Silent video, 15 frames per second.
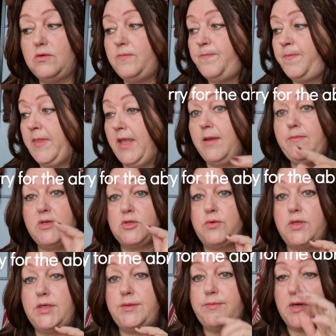do in
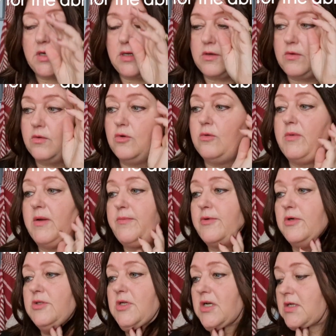between all my
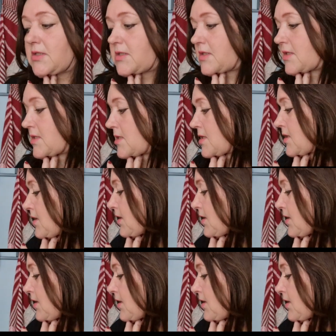projects.